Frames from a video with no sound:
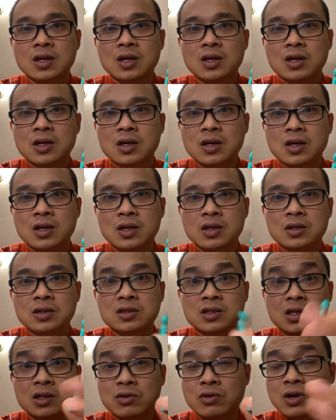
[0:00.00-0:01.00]

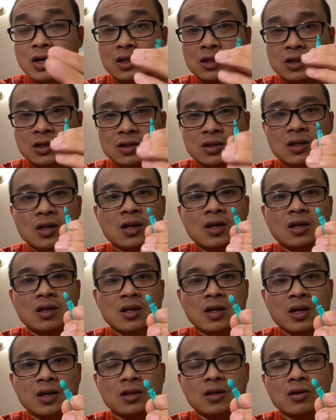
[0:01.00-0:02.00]
steroid it,
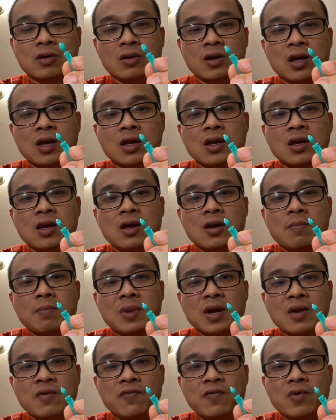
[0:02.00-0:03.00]
right? Okay, but
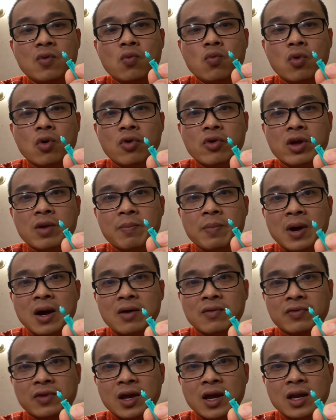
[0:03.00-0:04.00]
if you worry about
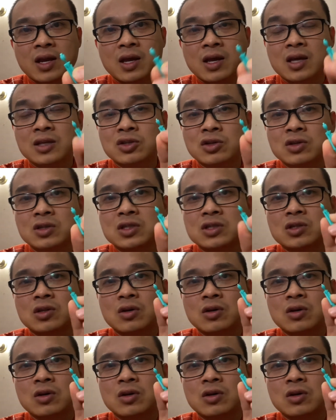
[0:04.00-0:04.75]
that, as long as it's not